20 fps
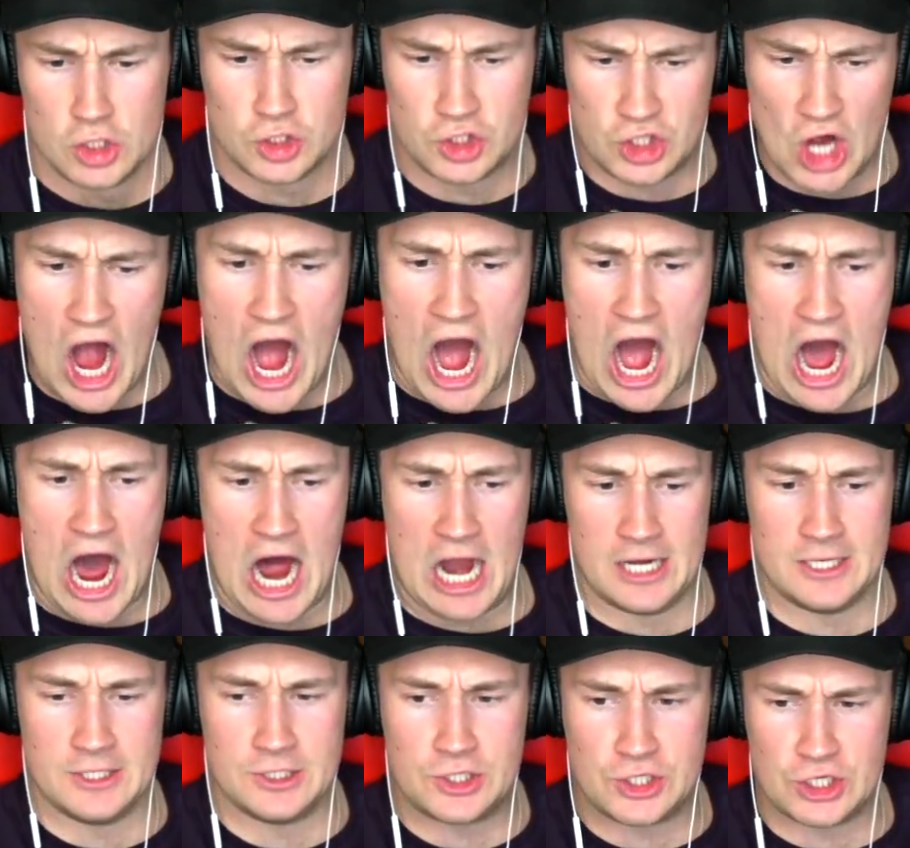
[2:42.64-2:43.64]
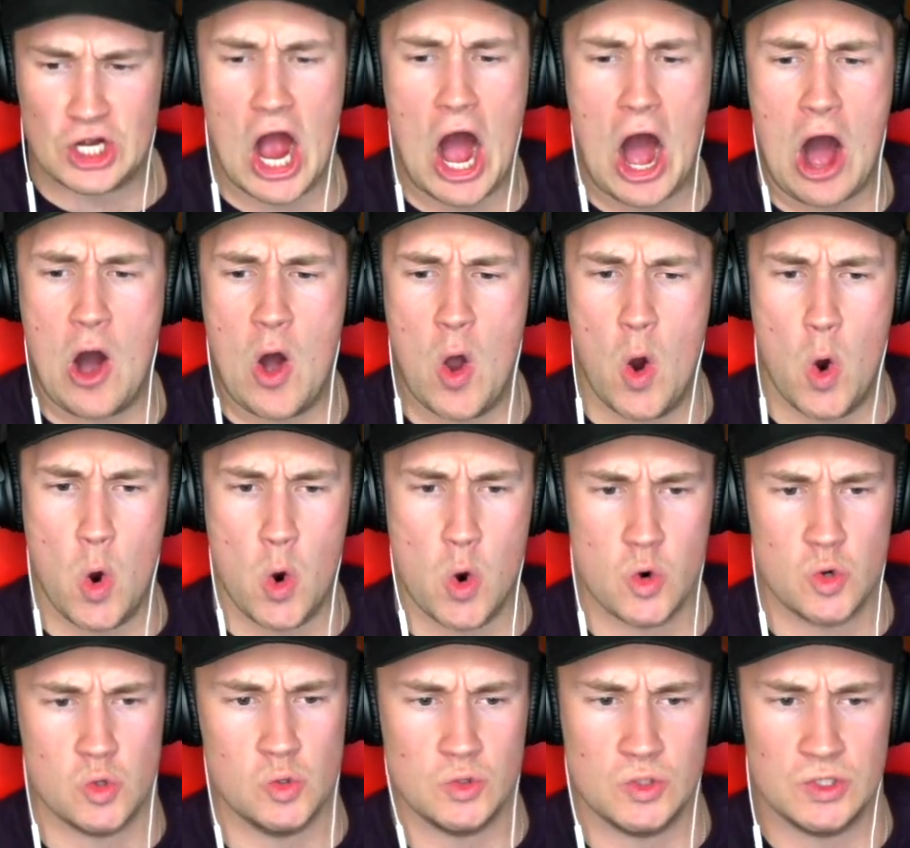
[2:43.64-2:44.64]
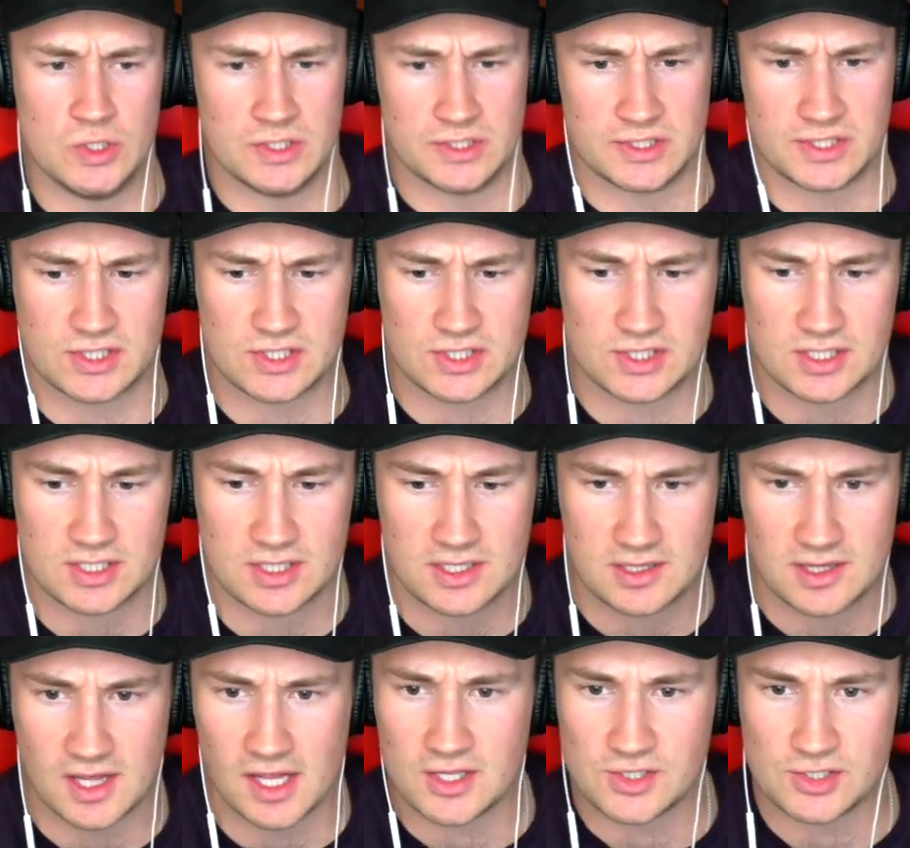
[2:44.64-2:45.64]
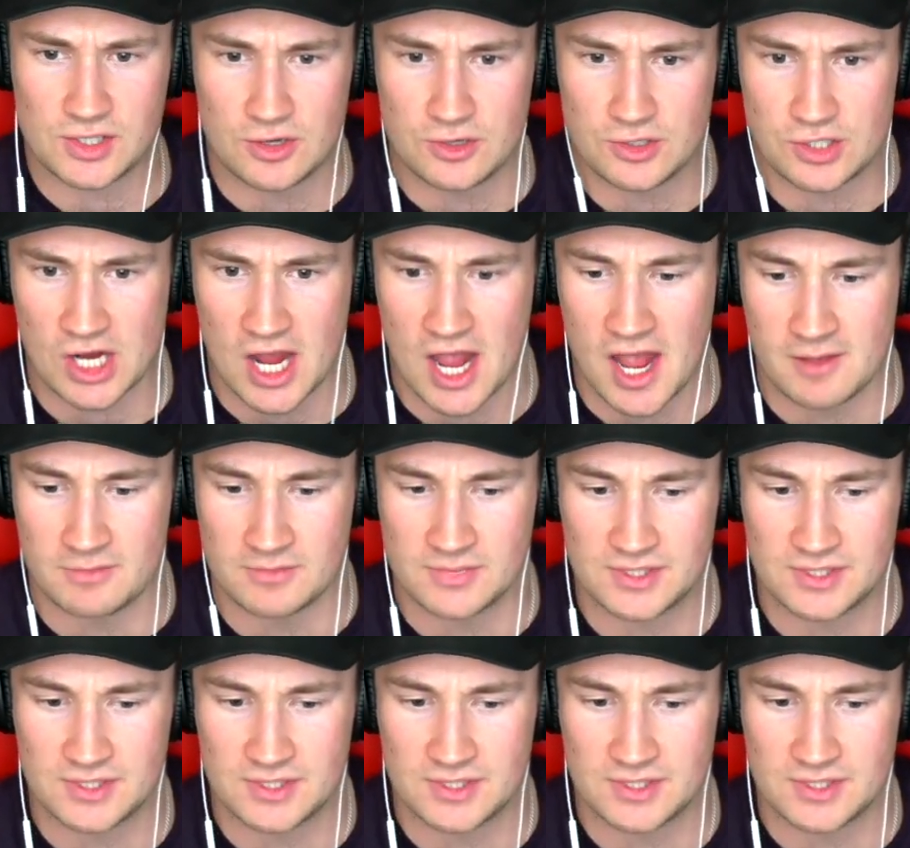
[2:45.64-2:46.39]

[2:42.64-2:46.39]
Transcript: Jon Jones. There's you, James.